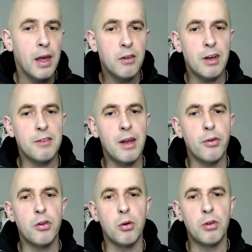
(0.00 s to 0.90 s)
So that's
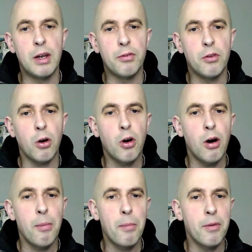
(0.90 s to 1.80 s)

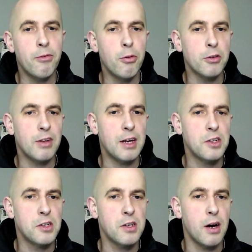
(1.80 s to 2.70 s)

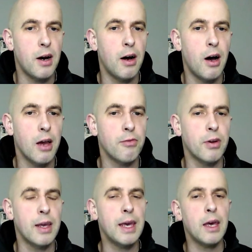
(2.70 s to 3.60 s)

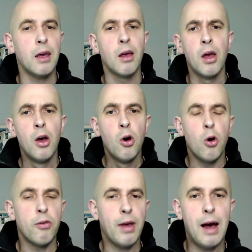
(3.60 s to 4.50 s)
nevertoldtolift.com/start-here. Or
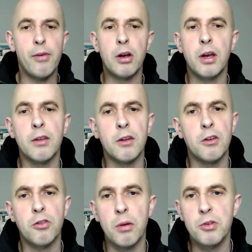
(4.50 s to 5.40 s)
if you have a look in the
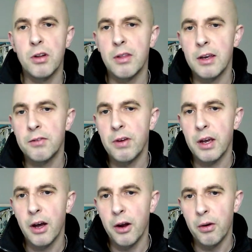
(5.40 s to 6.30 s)
description of this
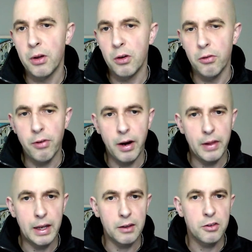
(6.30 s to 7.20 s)
video, you'll find the
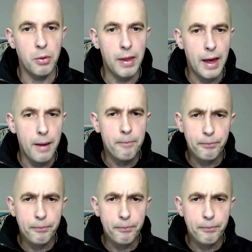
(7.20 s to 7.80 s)
links to it there.